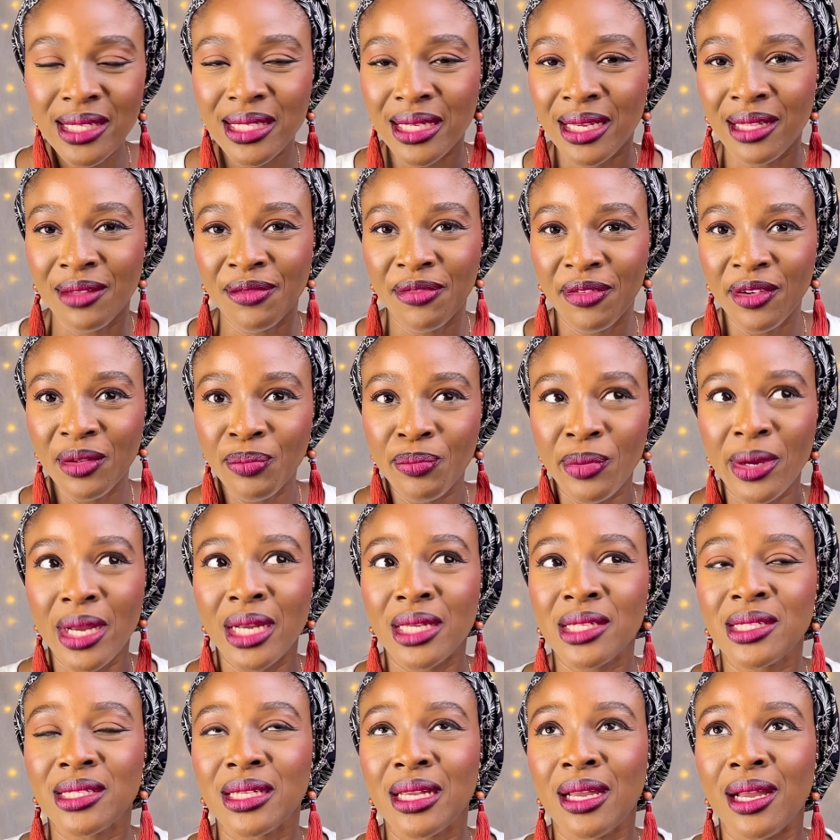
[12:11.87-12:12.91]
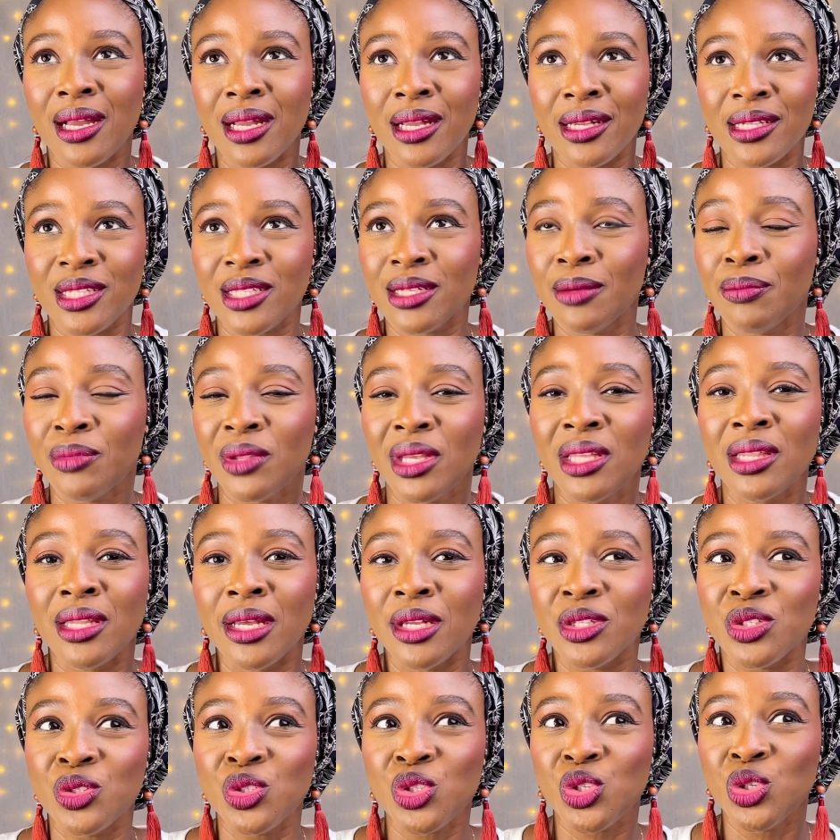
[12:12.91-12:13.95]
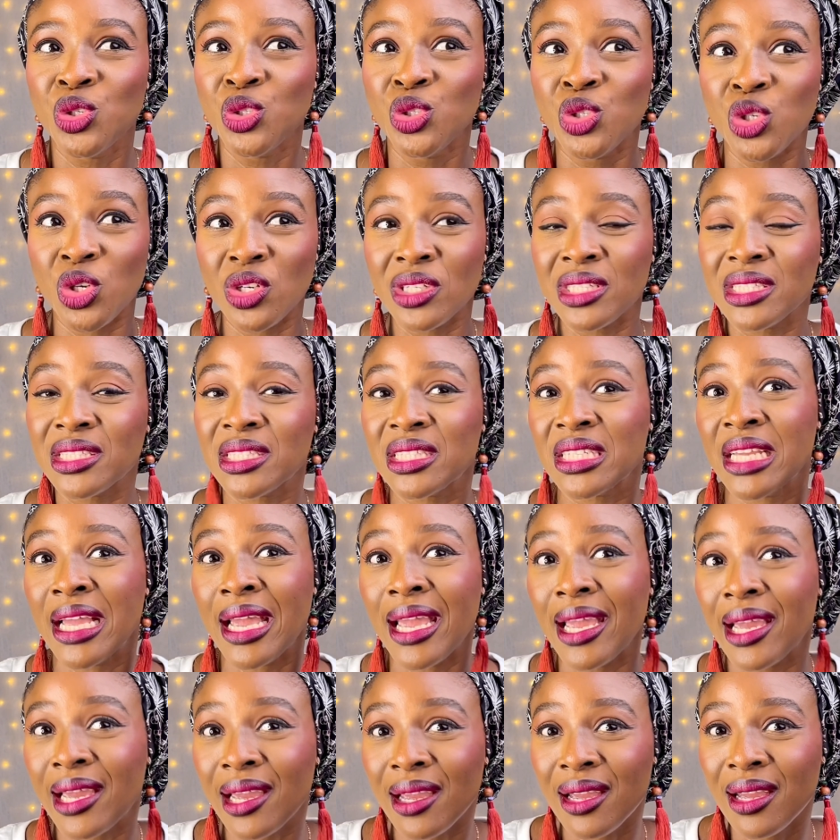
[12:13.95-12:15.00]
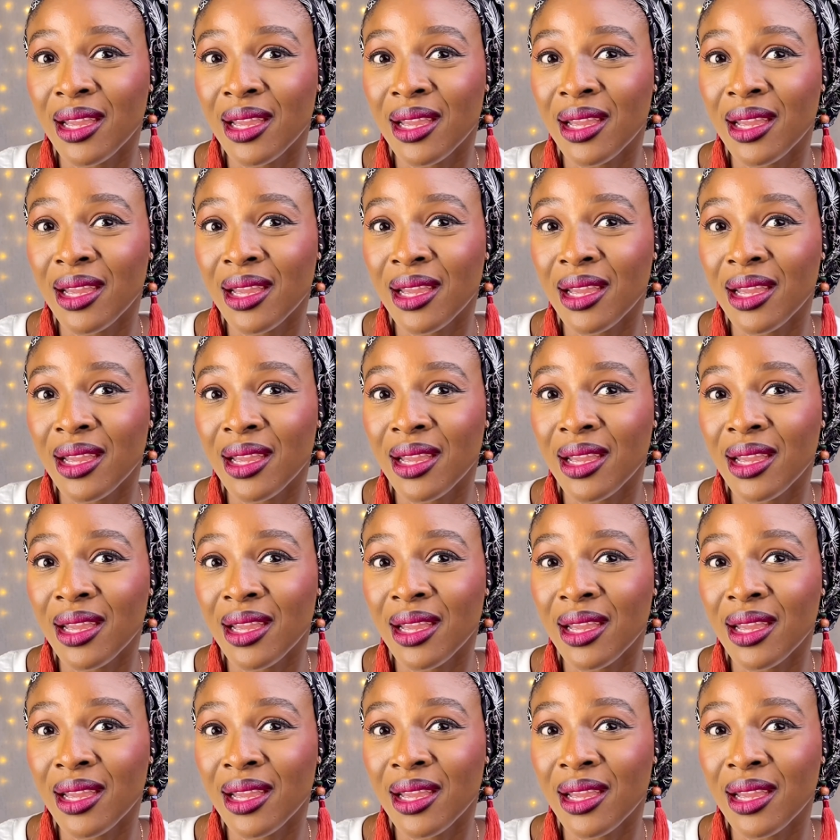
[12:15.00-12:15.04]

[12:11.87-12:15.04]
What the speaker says: and feedbacks are something that you should just take,